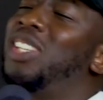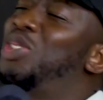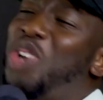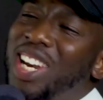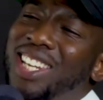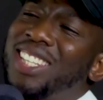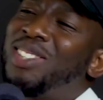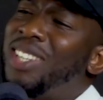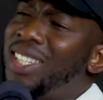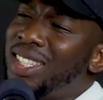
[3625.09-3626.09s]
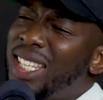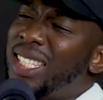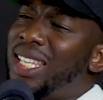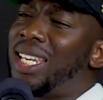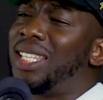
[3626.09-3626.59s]
well, it's not. Is
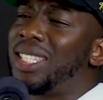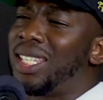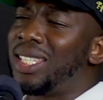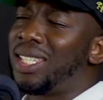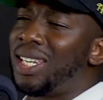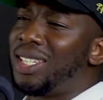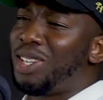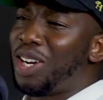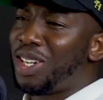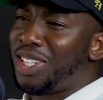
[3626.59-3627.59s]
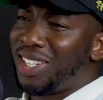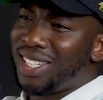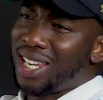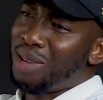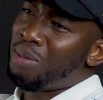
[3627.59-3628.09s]
it a derogatory